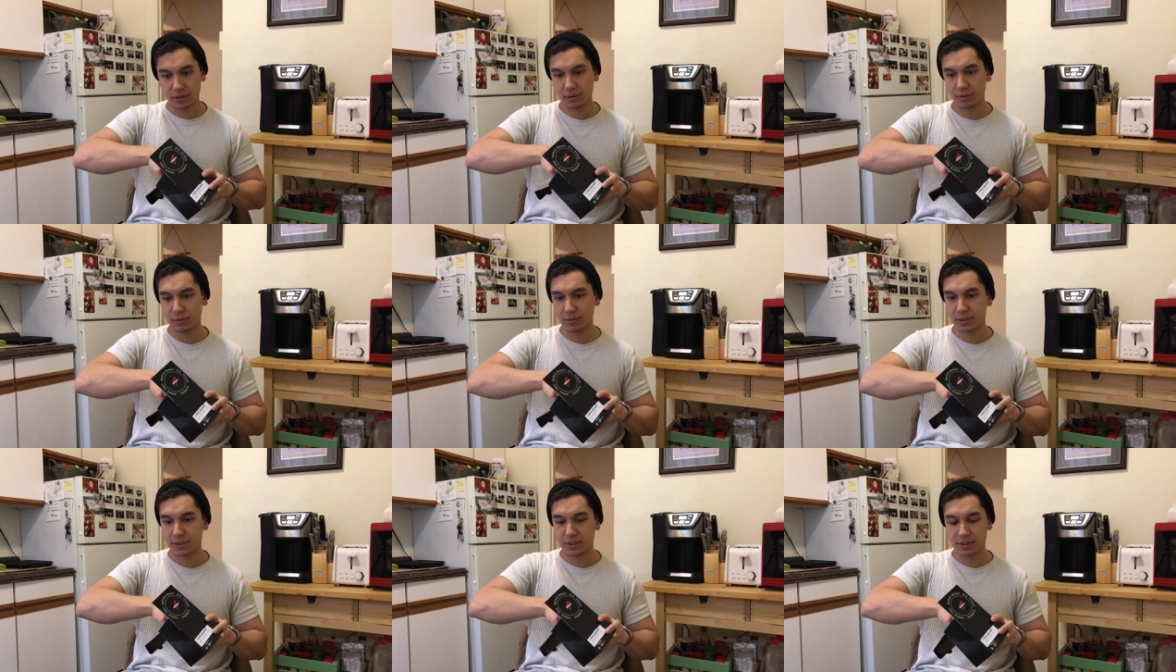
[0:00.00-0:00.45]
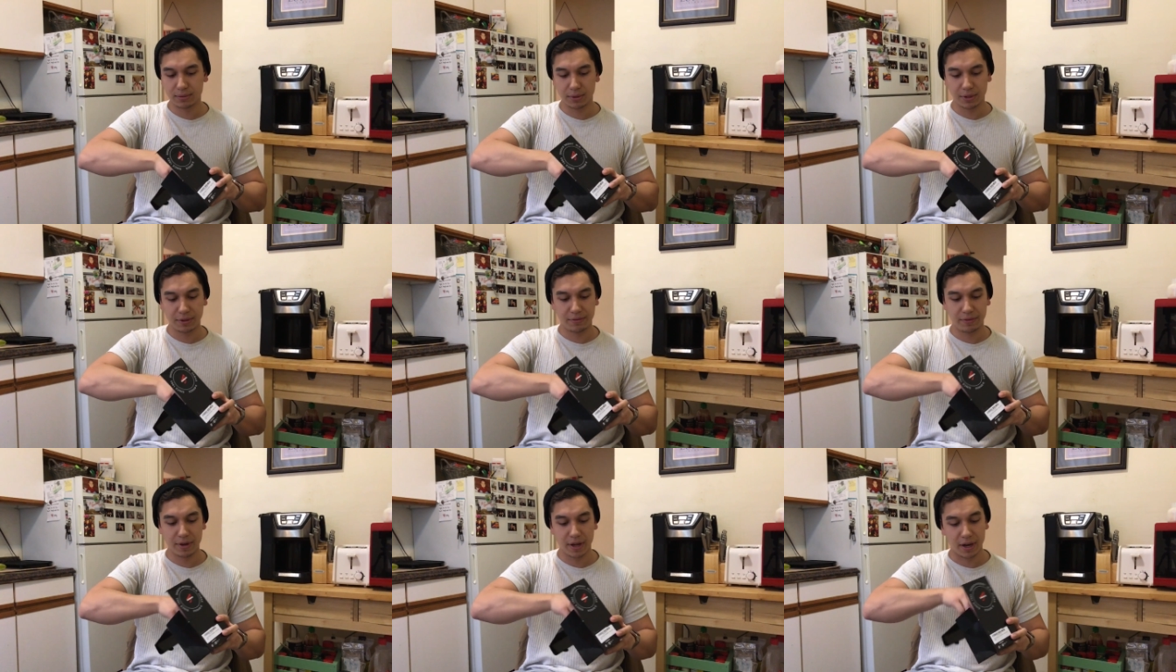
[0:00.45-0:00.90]
Ooh, this is
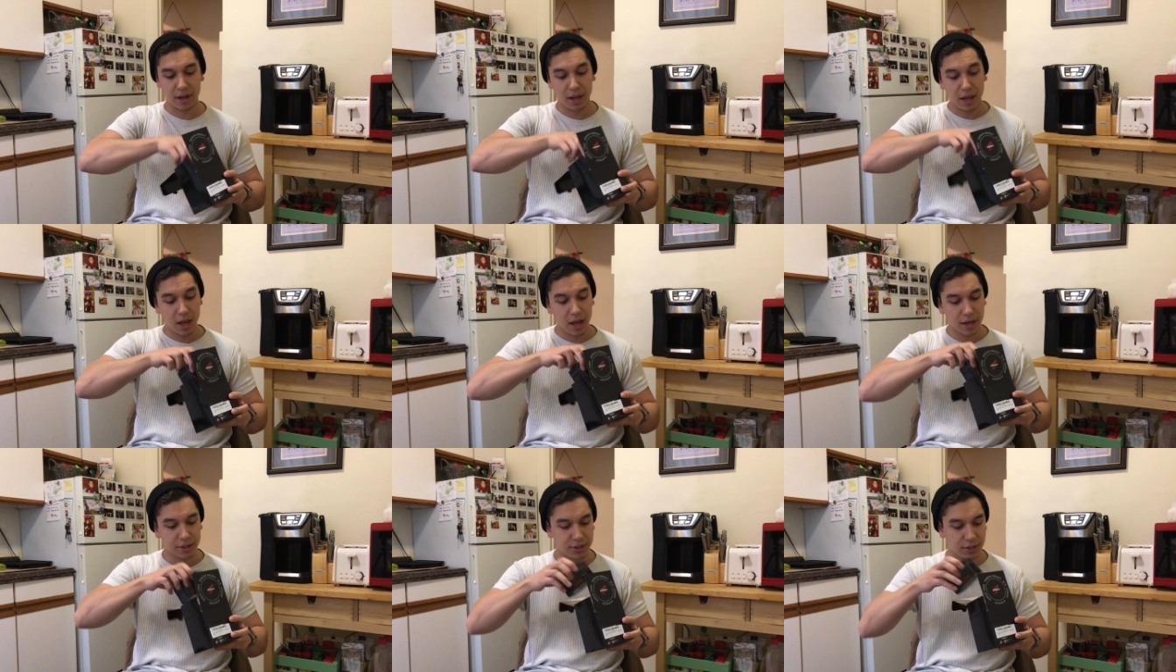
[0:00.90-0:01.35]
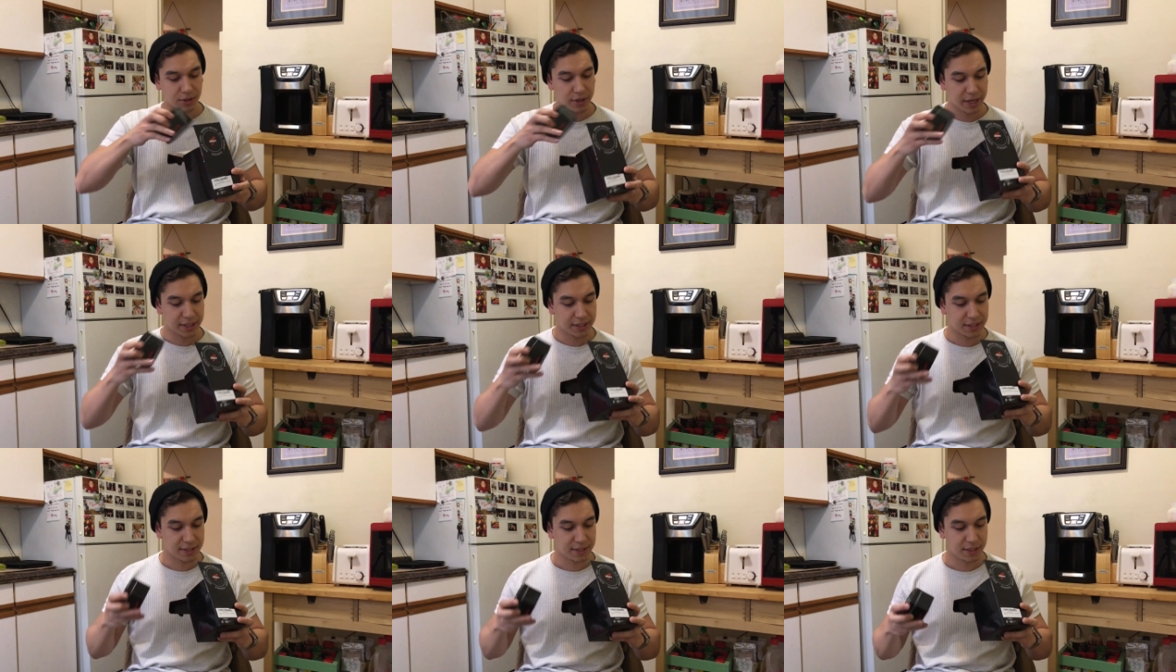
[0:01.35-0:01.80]
really fun. Uh, so you
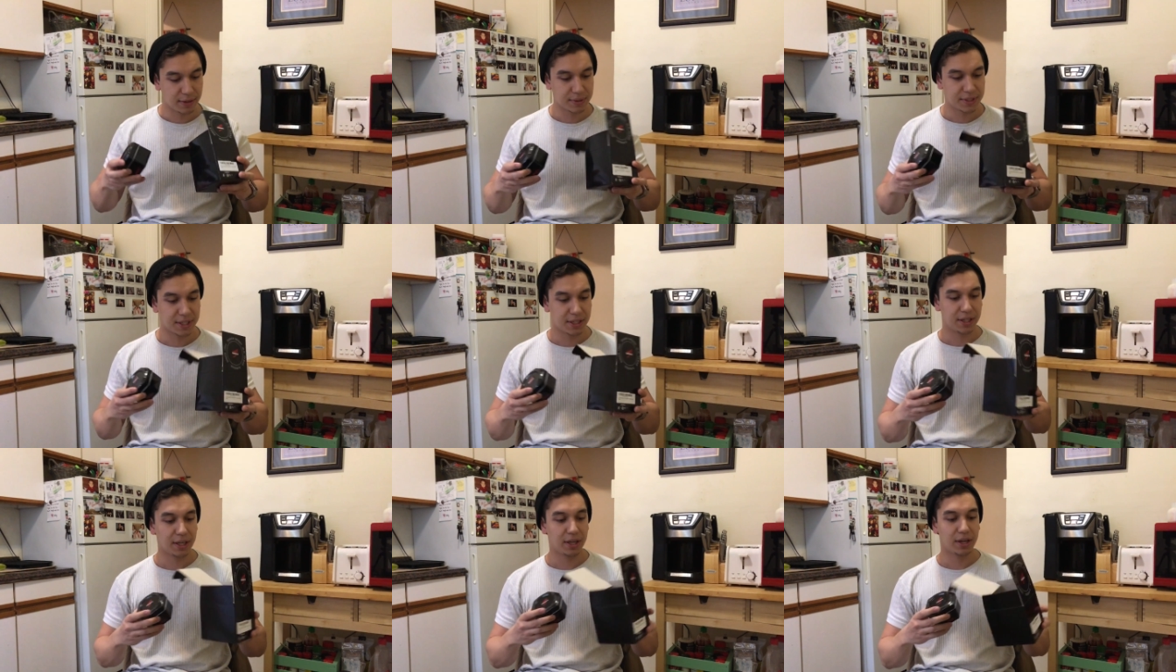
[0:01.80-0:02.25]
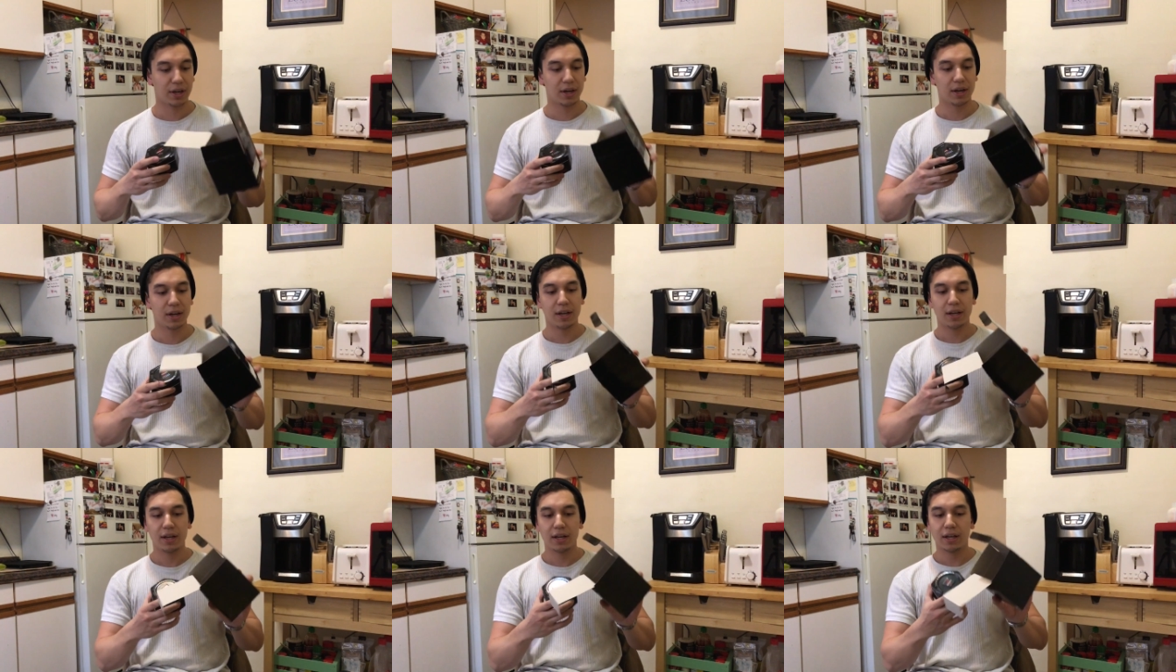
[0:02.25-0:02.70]
guys can see what's in
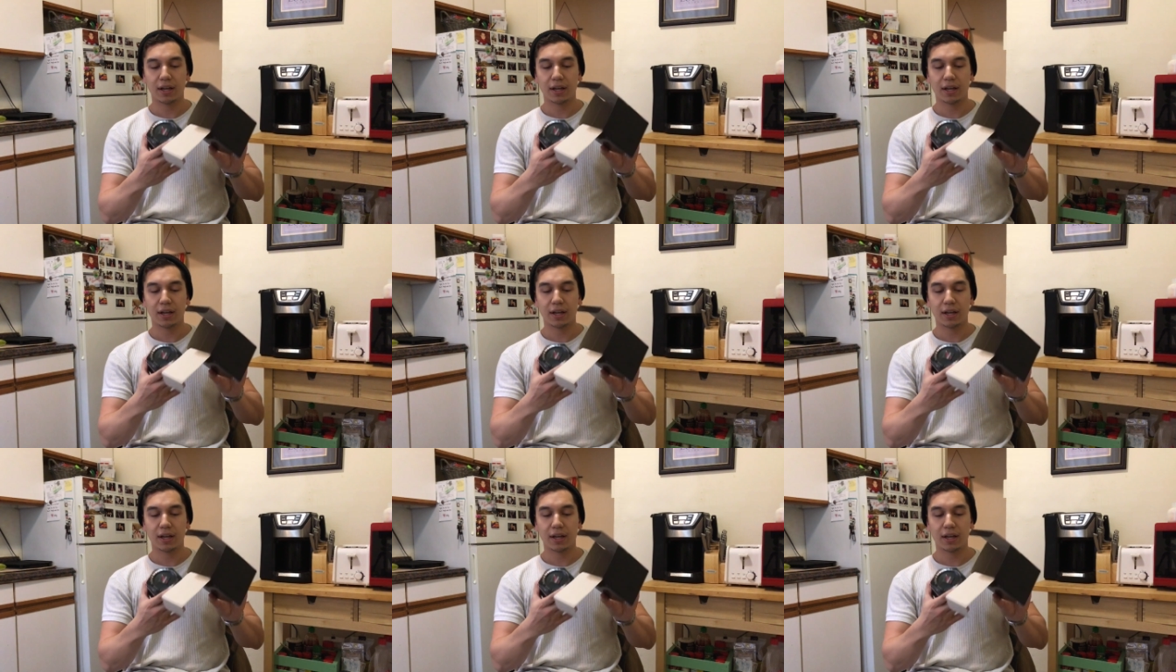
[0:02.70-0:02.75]
here.